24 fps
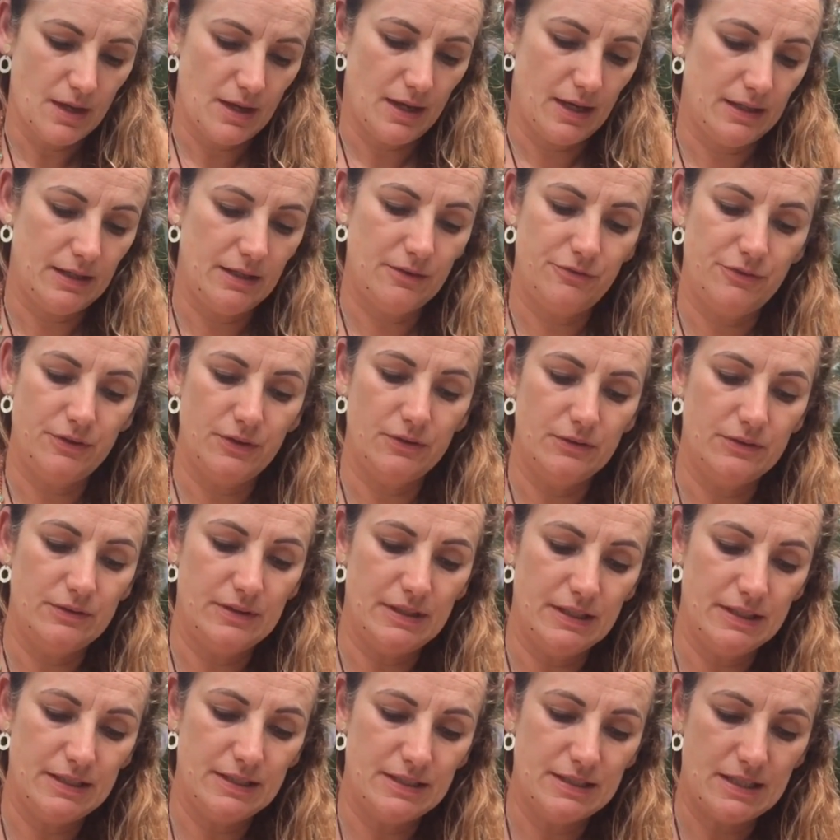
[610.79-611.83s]
And if you
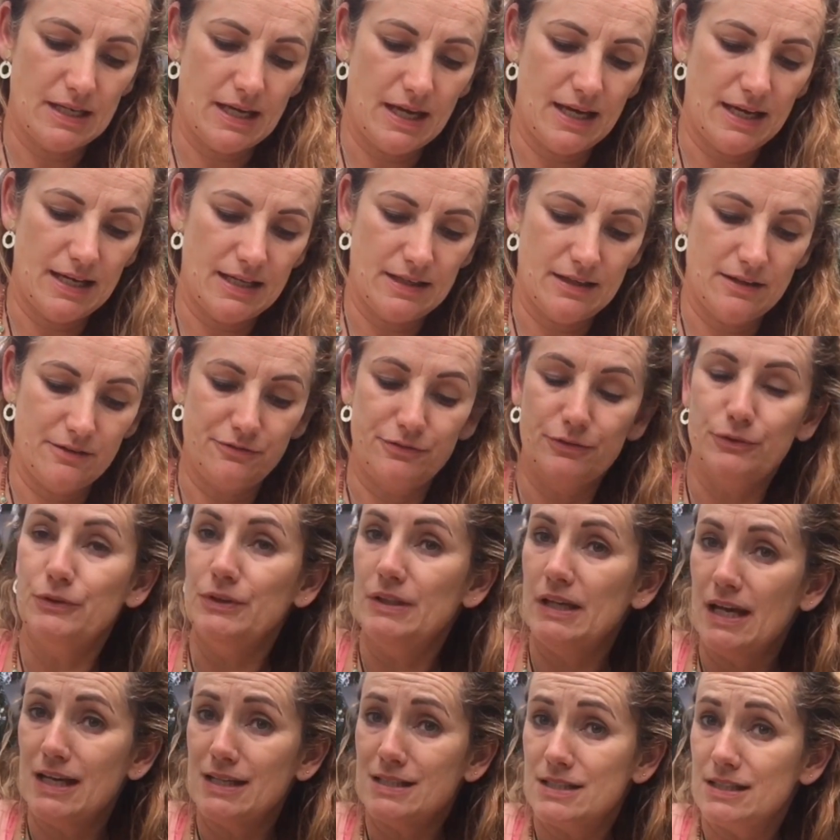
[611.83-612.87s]
didn't have a full
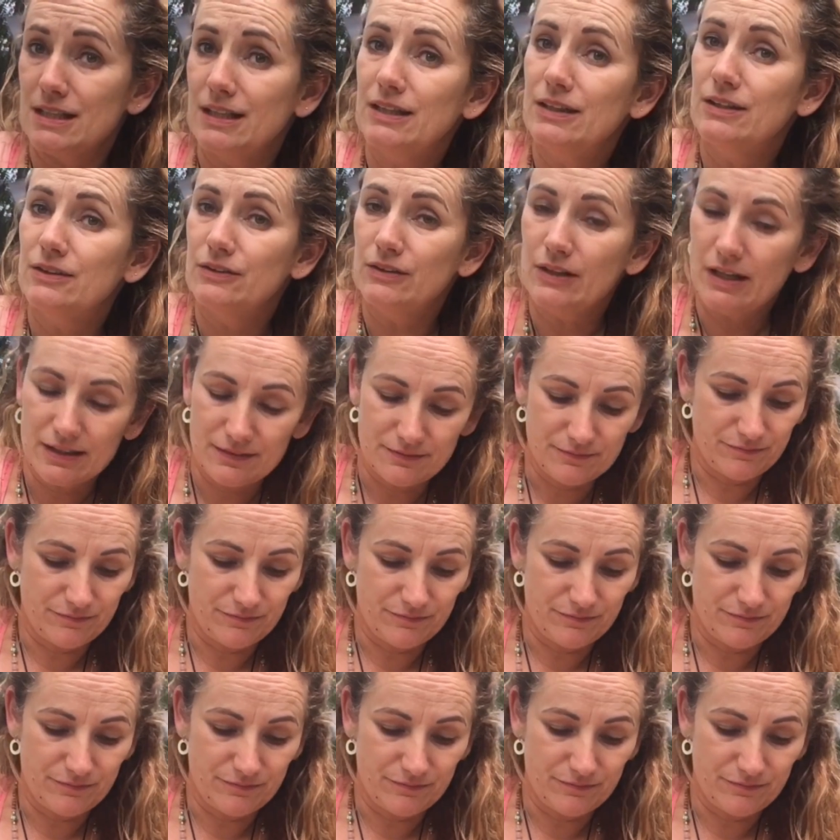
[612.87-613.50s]
yes and you